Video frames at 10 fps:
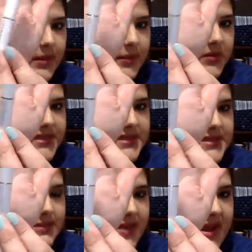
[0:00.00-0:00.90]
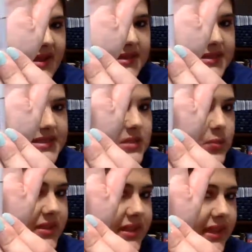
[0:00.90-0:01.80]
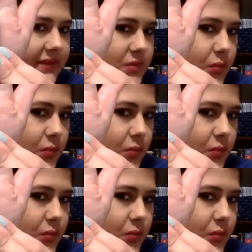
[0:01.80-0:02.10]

My birthday is in May, and this is what the gift